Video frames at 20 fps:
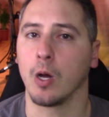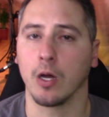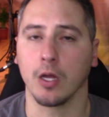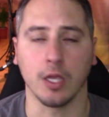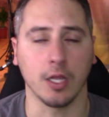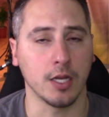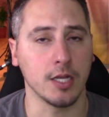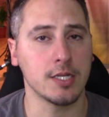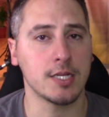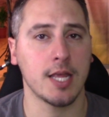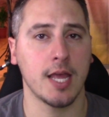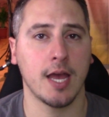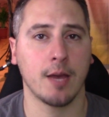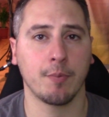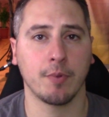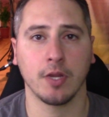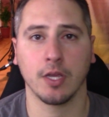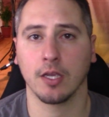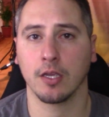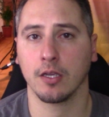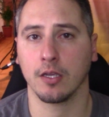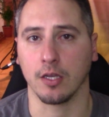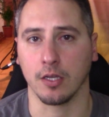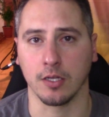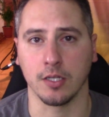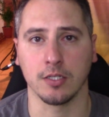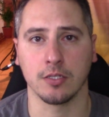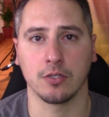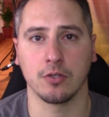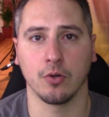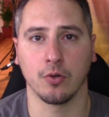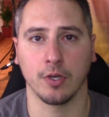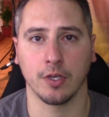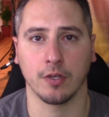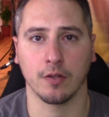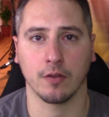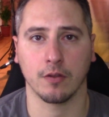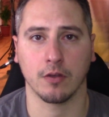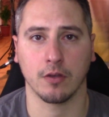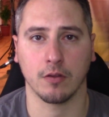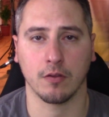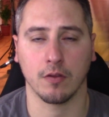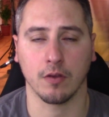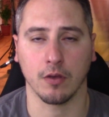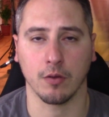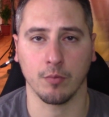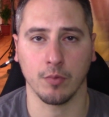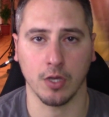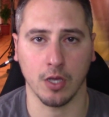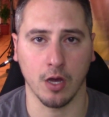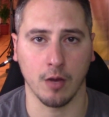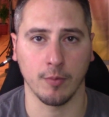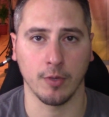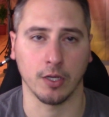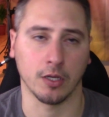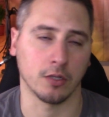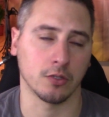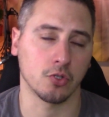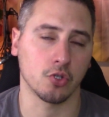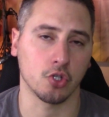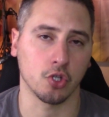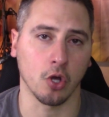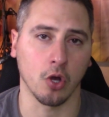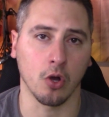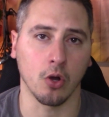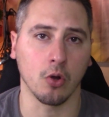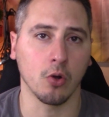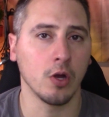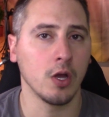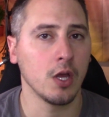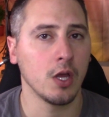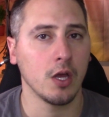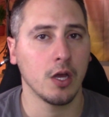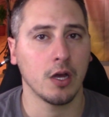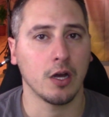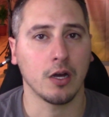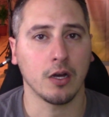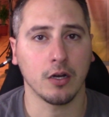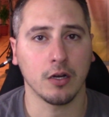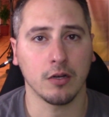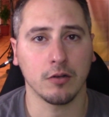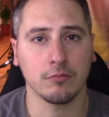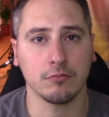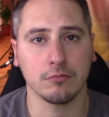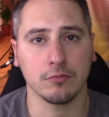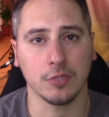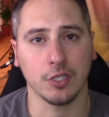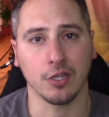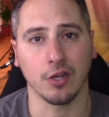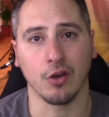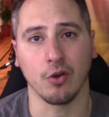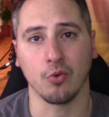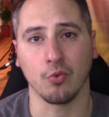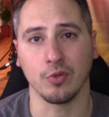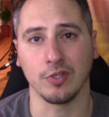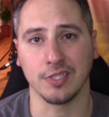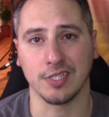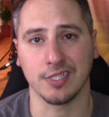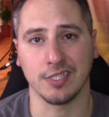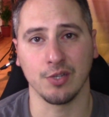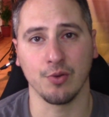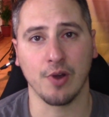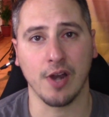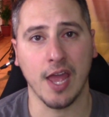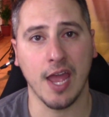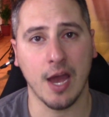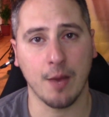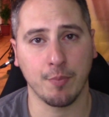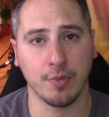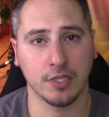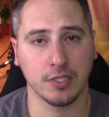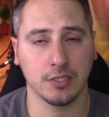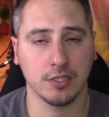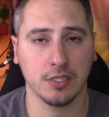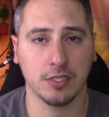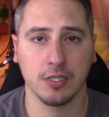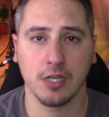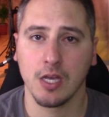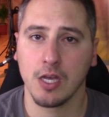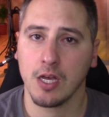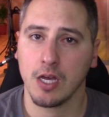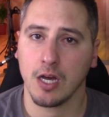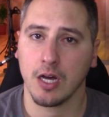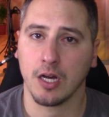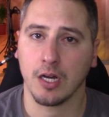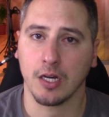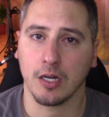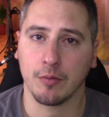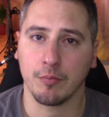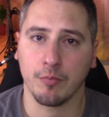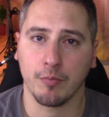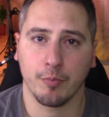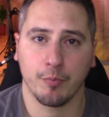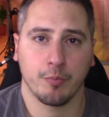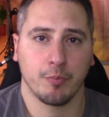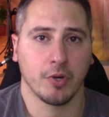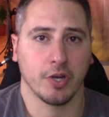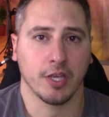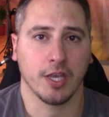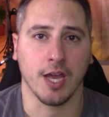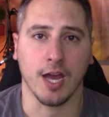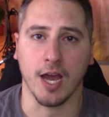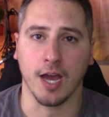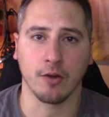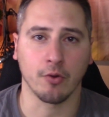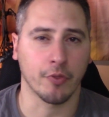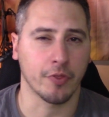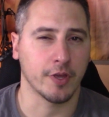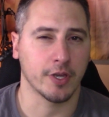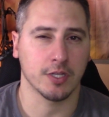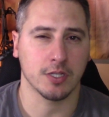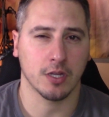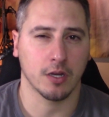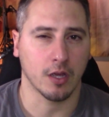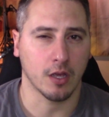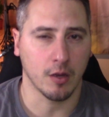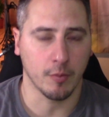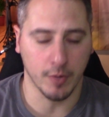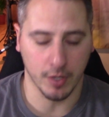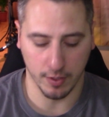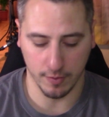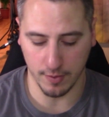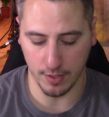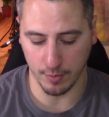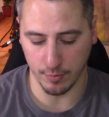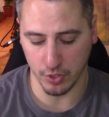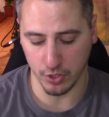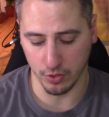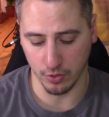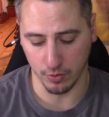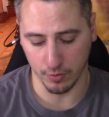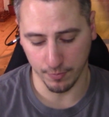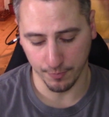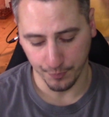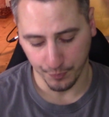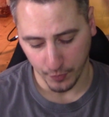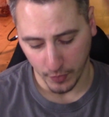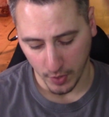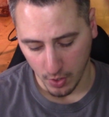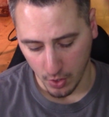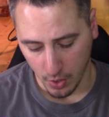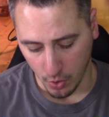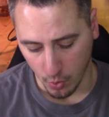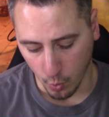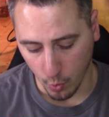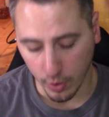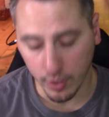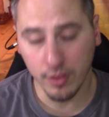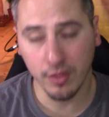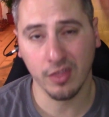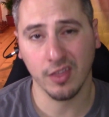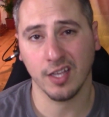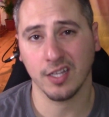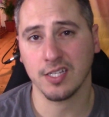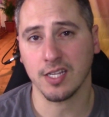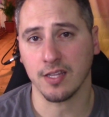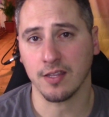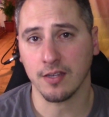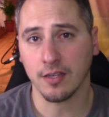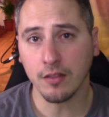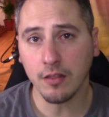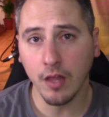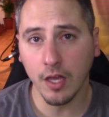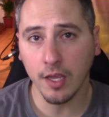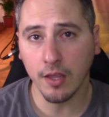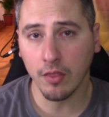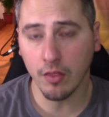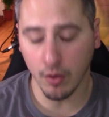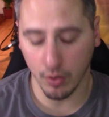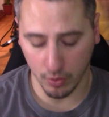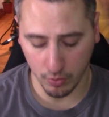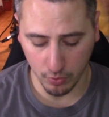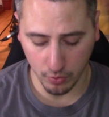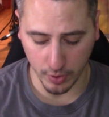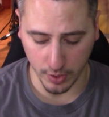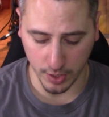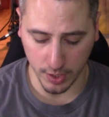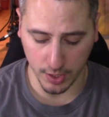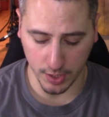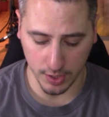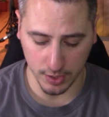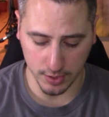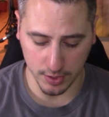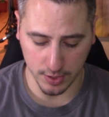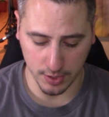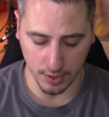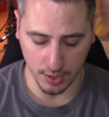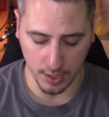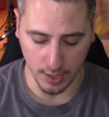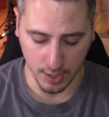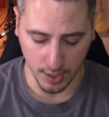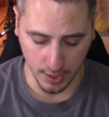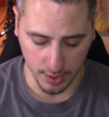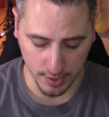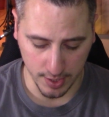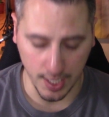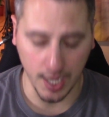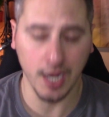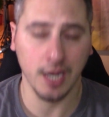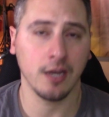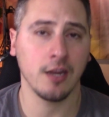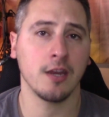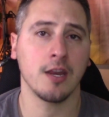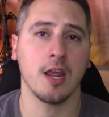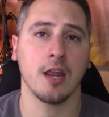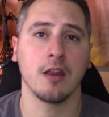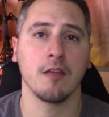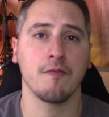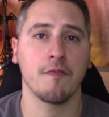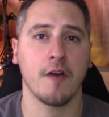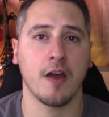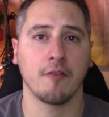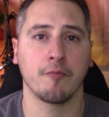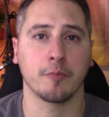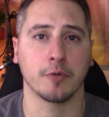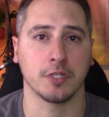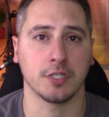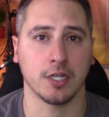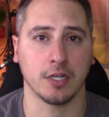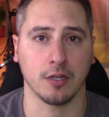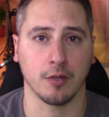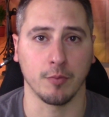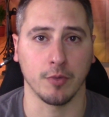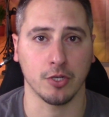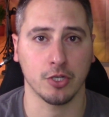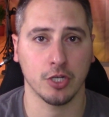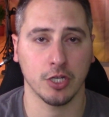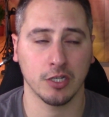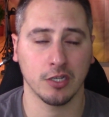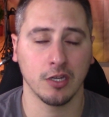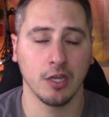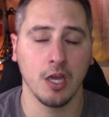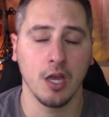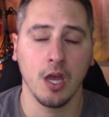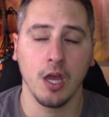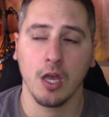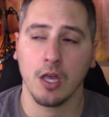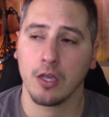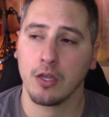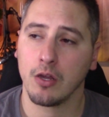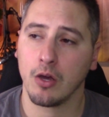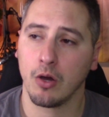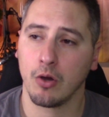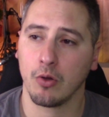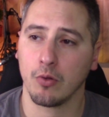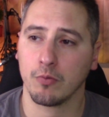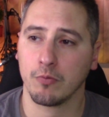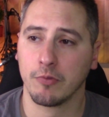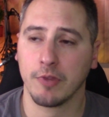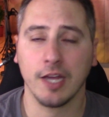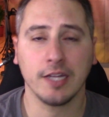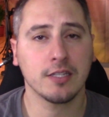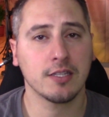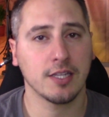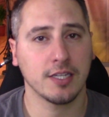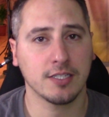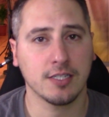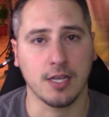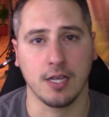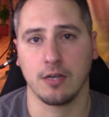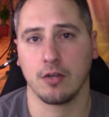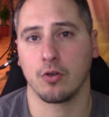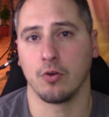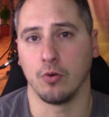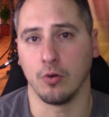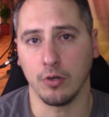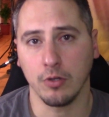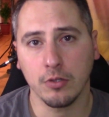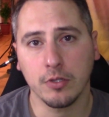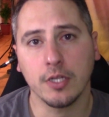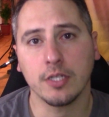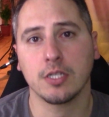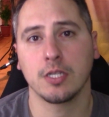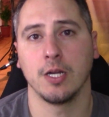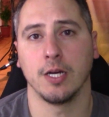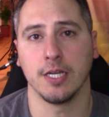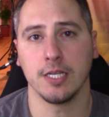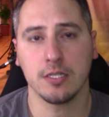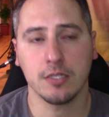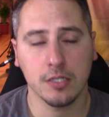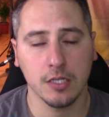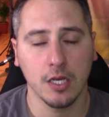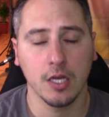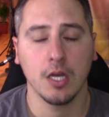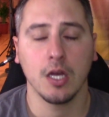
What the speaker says: It is happening. It is going to be coming. So, you know, we'll see what happens. But yeah, I don't think it's going to come anytime soon. One of the things I did like, though, is the 80 to 85% commission. You know, that's kind of cool. That's nice.